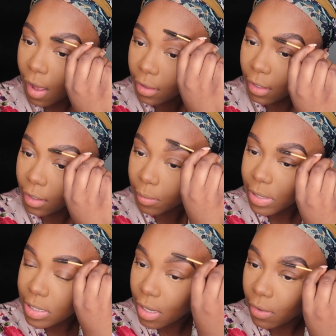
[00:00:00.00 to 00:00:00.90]
I think it'll
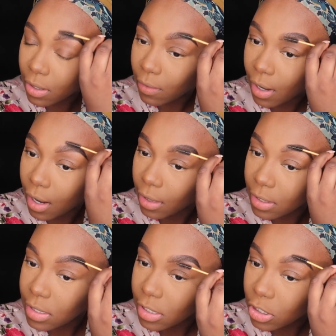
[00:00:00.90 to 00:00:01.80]
be so cute. And I got
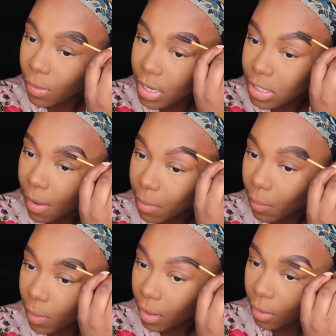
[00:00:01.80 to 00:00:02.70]
this little dress
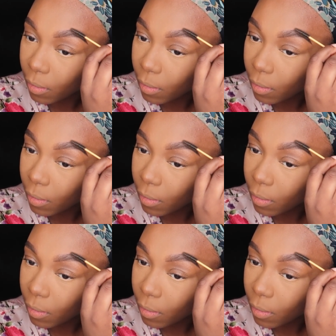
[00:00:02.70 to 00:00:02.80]
Mommy, I've been